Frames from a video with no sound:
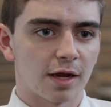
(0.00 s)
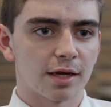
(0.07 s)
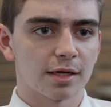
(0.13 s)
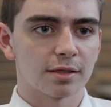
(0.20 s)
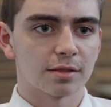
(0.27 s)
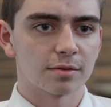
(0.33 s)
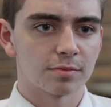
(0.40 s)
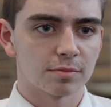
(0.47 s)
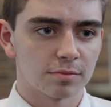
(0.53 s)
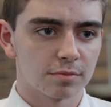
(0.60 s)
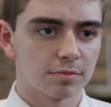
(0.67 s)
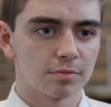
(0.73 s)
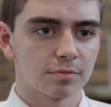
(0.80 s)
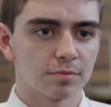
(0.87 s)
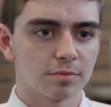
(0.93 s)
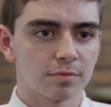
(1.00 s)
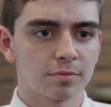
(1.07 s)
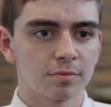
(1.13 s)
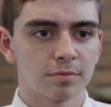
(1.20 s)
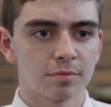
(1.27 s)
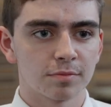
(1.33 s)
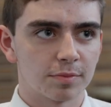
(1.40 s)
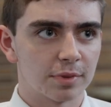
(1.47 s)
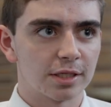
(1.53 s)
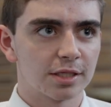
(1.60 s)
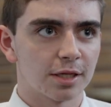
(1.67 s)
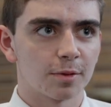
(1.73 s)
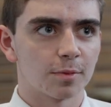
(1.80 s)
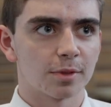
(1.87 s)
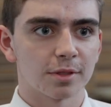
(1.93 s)
I can be
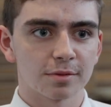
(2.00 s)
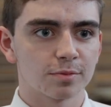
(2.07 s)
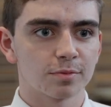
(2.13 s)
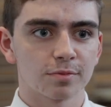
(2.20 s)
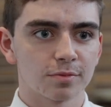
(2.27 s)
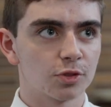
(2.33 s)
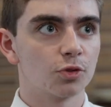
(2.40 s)
something like